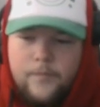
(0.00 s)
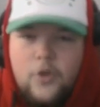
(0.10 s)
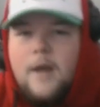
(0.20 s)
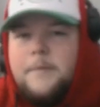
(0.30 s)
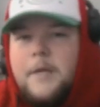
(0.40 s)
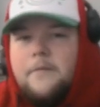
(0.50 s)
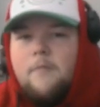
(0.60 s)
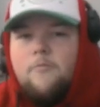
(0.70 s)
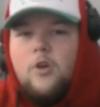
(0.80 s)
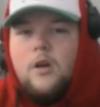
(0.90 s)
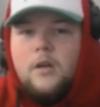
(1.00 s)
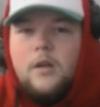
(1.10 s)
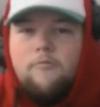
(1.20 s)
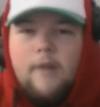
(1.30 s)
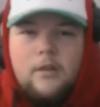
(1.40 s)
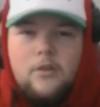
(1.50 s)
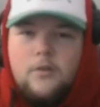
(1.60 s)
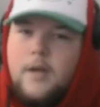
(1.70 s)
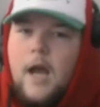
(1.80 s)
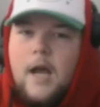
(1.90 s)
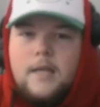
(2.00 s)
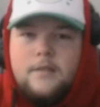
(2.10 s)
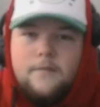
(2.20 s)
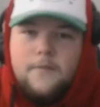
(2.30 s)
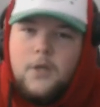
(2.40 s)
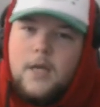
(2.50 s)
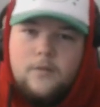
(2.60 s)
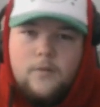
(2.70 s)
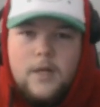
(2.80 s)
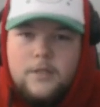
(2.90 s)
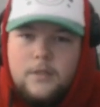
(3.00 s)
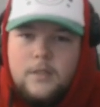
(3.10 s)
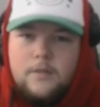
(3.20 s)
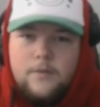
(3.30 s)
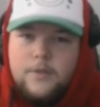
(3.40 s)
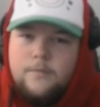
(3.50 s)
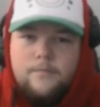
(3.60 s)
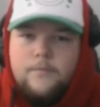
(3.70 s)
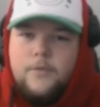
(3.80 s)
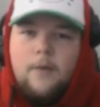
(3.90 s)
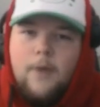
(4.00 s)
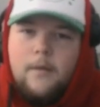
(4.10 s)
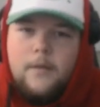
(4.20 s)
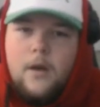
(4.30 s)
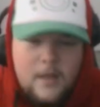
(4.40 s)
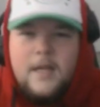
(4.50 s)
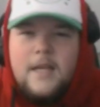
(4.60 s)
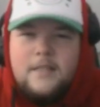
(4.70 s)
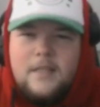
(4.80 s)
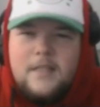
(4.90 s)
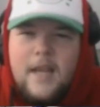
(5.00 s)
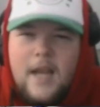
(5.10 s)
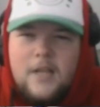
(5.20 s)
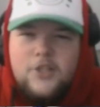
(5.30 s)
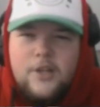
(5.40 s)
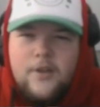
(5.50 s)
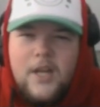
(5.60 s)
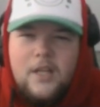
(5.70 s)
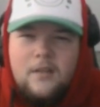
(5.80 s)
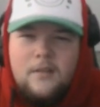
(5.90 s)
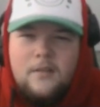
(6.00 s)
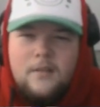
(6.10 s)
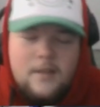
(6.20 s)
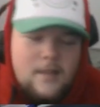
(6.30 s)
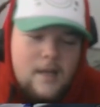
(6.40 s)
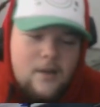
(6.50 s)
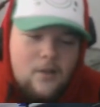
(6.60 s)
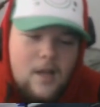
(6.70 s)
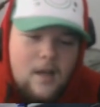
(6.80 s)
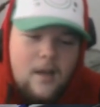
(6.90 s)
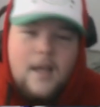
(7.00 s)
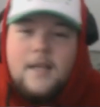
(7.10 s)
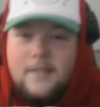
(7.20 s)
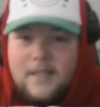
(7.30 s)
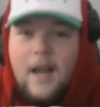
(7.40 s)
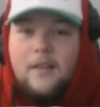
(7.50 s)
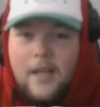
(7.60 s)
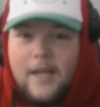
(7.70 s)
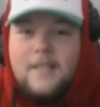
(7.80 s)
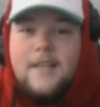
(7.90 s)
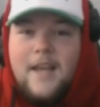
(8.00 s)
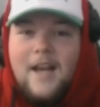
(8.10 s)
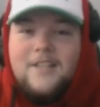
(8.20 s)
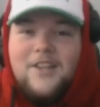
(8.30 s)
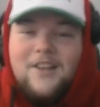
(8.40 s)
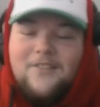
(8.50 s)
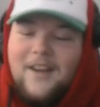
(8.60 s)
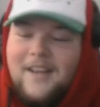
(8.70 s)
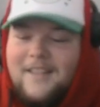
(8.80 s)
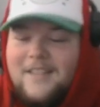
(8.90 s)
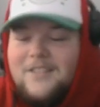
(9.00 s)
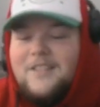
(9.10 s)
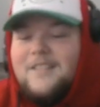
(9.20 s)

correct me if I'm wrong, Rel or Nas, if you guys are watching this, which y'all probably are. Is this AI generated? Cause I ain't a lot. it sound like it's AI generated. This shit